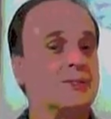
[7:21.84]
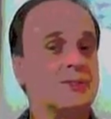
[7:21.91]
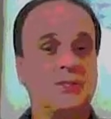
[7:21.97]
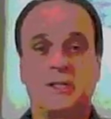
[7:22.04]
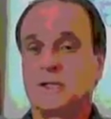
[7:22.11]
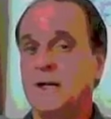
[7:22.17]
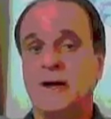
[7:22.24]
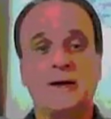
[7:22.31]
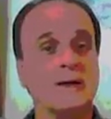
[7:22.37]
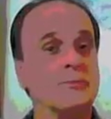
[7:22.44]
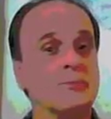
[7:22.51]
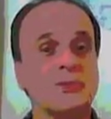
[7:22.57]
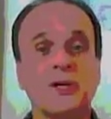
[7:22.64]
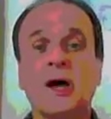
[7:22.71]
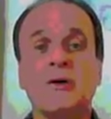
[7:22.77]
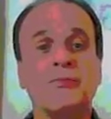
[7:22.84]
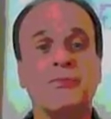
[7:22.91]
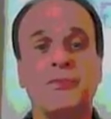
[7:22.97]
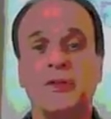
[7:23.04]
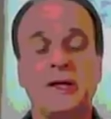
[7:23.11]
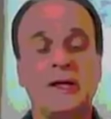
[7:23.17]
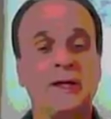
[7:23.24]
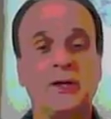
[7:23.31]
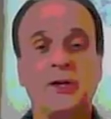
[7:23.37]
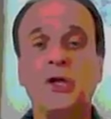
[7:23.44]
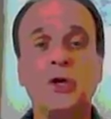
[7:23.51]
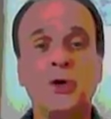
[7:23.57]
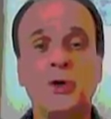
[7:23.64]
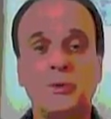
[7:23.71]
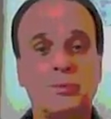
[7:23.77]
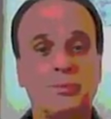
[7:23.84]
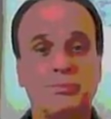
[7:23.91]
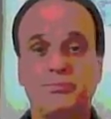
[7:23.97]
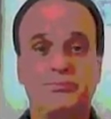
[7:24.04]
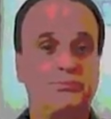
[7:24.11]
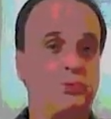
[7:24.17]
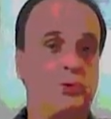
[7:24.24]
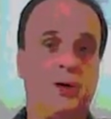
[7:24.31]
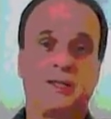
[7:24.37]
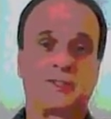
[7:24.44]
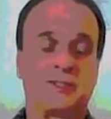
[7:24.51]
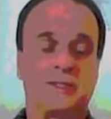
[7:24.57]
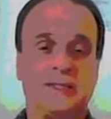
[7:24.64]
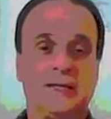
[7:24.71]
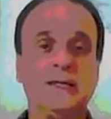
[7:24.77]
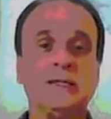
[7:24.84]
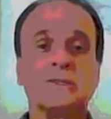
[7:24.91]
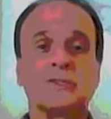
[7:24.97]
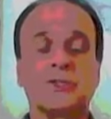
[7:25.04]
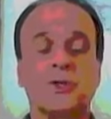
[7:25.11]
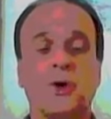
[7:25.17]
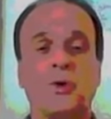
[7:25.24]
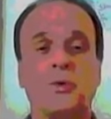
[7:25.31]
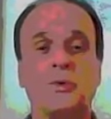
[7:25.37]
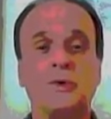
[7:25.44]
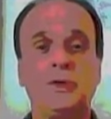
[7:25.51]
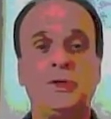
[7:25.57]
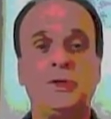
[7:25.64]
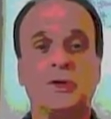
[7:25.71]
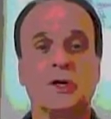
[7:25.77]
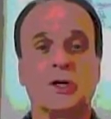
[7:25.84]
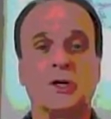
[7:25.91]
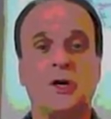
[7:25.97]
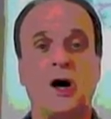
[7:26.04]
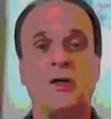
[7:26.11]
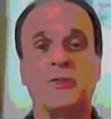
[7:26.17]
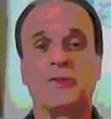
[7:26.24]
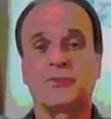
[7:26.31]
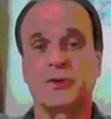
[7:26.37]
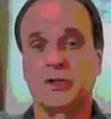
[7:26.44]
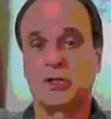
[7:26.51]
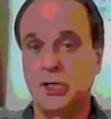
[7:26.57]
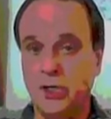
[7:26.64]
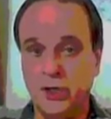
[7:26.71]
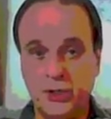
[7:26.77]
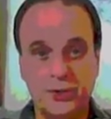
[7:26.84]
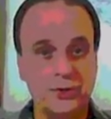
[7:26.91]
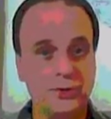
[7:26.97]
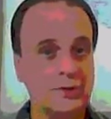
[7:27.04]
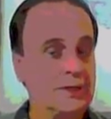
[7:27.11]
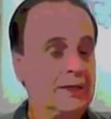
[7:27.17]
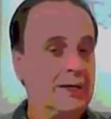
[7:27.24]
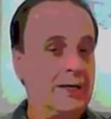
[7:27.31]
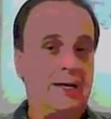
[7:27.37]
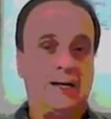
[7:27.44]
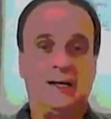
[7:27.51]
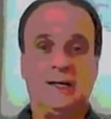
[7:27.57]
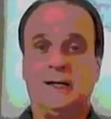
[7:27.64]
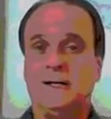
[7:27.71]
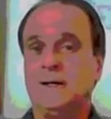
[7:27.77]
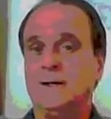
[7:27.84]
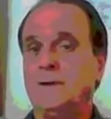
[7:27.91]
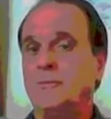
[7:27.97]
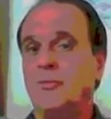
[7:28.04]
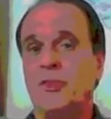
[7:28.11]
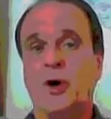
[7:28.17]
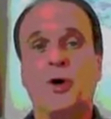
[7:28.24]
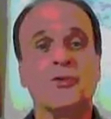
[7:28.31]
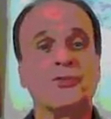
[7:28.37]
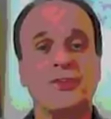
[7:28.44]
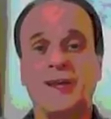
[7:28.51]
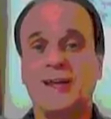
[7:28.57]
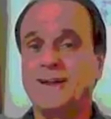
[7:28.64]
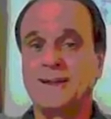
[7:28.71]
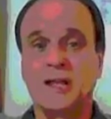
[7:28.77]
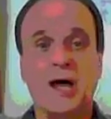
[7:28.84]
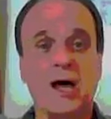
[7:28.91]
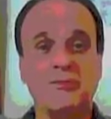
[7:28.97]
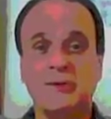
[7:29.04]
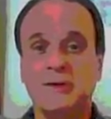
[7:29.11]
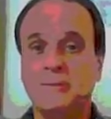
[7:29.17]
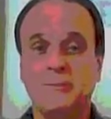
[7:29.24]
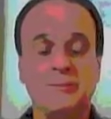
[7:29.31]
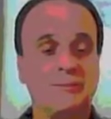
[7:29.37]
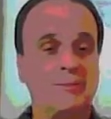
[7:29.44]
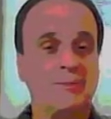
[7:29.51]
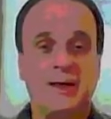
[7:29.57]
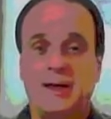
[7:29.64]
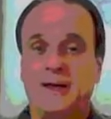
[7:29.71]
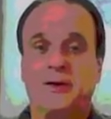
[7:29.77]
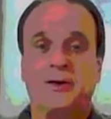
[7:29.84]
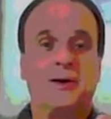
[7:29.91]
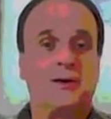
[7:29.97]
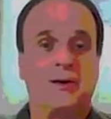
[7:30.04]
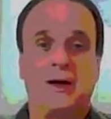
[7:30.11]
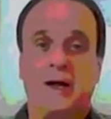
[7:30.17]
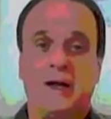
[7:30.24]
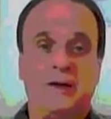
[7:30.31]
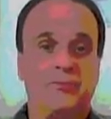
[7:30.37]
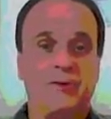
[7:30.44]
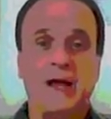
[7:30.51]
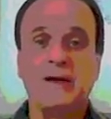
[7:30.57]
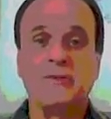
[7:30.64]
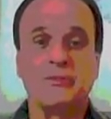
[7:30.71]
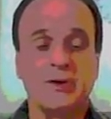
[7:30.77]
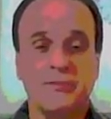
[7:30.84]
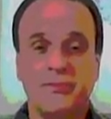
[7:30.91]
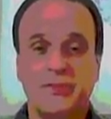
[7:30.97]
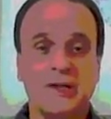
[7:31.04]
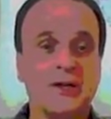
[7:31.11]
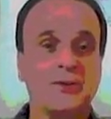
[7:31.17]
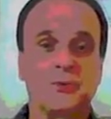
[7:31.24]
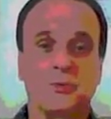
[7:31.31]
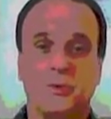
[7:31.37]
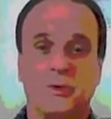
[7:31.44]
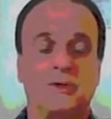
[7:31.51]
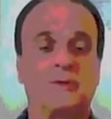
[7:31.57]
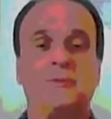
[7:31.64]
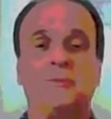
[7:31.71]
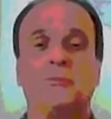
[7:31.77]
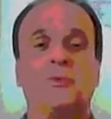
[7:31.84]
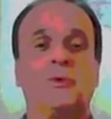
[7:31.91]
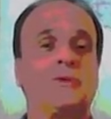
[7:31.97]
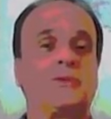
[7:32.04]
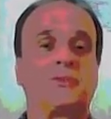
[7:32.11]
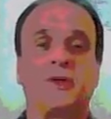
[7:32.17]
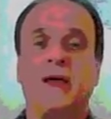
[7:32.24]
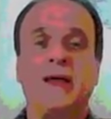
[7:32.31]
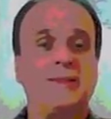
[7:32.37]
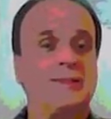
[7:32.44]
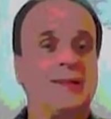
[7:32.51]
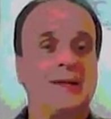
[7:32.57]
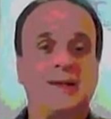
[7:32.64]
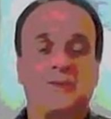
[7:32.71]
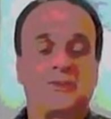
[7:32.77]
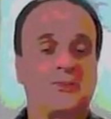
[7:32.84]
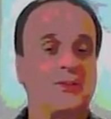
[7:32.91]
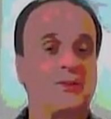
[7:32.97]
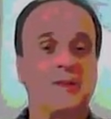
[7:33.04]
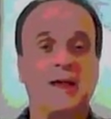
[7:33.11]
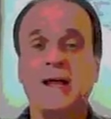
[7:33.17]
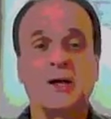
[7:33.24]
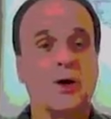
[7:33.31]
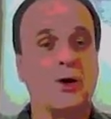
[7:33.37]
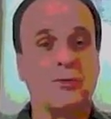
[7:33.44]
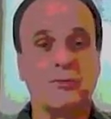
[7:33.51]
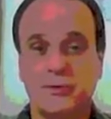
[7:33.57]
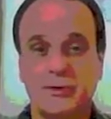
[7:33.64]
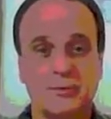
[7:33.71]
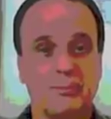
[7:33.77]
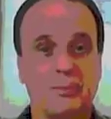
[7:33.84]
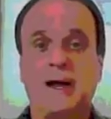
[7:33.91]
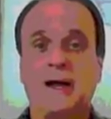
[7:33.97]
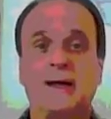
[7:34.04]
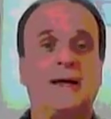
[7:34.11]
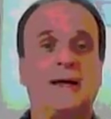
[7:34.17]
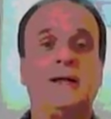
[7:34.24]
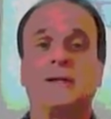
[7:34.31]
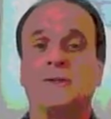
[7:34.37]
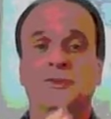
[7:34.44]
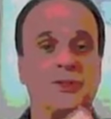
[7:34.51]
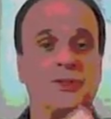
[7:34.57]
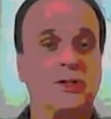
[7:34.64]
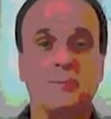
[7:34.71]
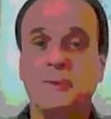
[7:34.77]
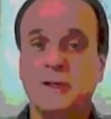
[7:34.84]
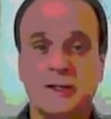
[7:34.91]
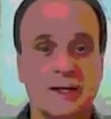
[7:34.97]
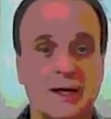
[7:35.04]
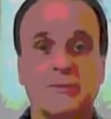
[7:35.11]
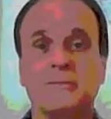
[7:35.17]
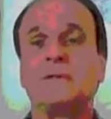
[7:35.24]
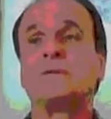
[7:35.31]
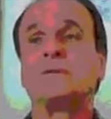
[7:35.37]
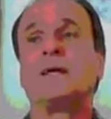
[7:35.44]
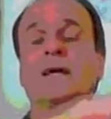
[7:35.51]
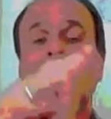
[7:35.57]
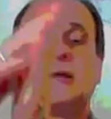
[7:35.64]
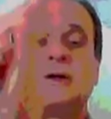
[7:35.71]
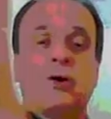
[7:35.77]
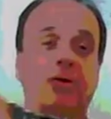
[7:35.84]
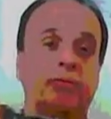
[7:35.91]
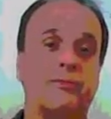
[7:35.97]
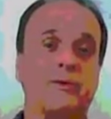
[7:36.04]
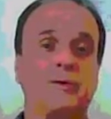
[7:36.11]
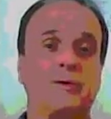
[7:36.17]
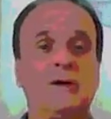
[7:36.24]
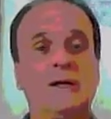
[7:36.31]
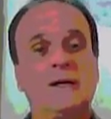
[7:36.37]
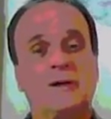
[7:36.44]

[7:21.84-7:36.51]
declared himself the new president, so you could call this a coup. Those that love him and are in favor of this would say that it's the takeover by a legitimate government taking over